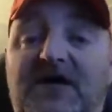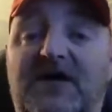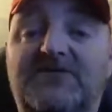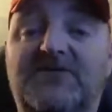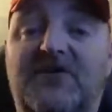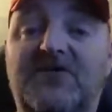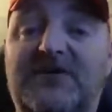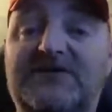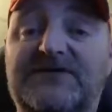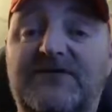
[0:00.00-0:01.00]
enjoy the
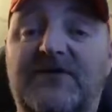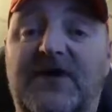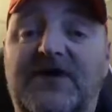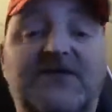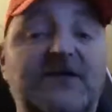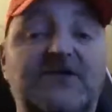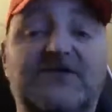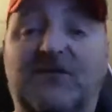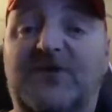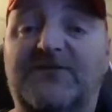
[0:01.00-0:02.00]
rest of your night. Thank you
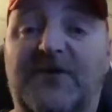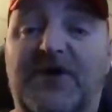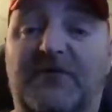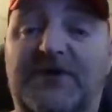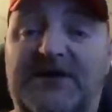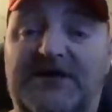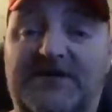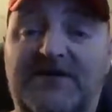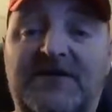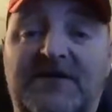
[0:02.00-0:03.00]
so much for coming
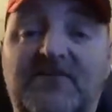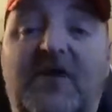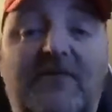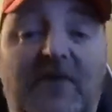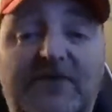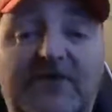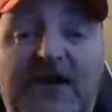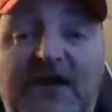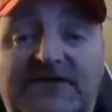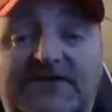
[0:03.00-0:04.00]
in. Love all you
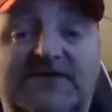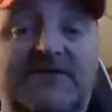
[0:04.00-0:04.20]
guys.